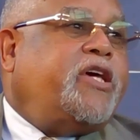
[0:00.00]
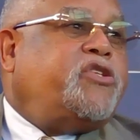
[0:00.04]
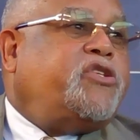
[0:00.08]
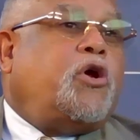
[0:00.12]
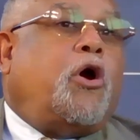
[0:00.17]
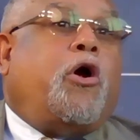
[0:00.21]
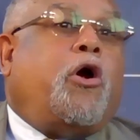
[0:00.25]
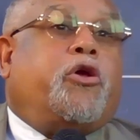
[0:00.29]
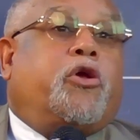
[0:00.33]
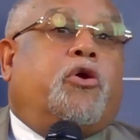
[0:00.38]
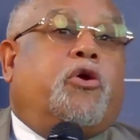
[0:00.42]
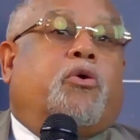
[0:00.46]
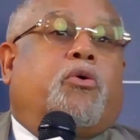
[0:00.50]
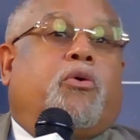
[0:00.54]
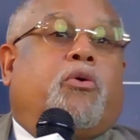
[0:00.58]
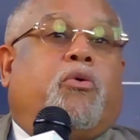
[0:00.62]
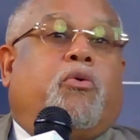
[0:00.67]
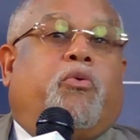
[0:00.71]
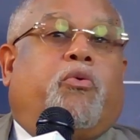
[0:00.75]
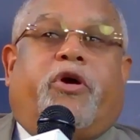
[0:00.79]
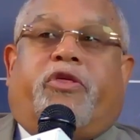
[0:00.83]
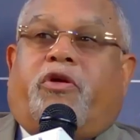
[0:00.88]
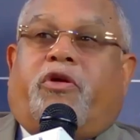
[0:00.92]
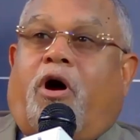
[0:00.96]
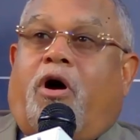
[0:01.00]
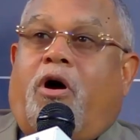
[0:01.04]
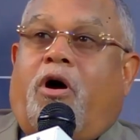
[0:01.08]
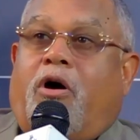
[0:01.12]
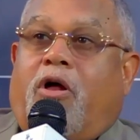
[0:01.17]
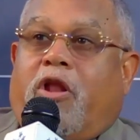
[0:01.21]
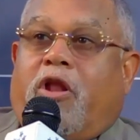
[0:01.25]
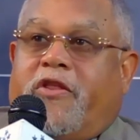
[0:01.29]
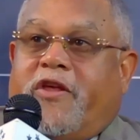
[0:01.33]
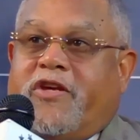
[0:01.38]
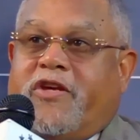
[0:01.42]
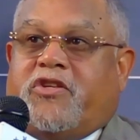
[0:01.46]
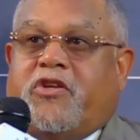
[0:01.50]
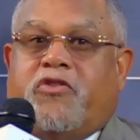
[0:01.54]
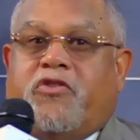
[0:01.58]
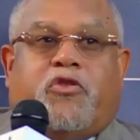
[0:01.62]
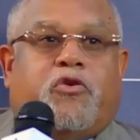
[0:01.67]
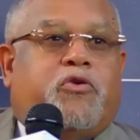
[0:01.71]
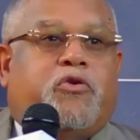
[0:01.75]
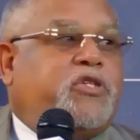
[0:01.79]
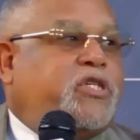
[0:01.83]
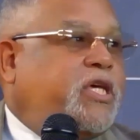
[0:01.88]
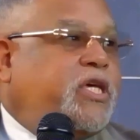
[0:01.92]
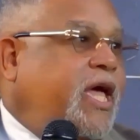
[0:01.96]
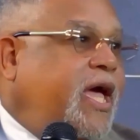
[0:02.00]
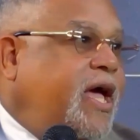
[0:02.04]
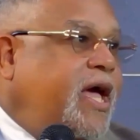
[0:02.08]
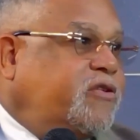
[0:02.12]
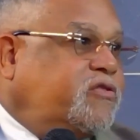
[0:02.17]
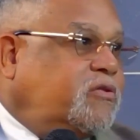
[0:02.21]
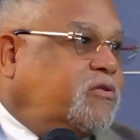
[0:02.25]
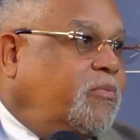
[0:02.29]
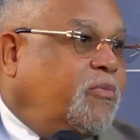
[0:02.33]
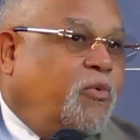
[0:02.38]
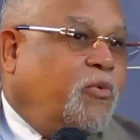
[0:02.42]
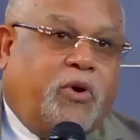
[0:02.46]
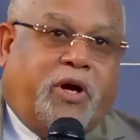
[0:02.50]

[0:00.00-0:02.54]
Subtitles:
are you with all of this enthusiasm?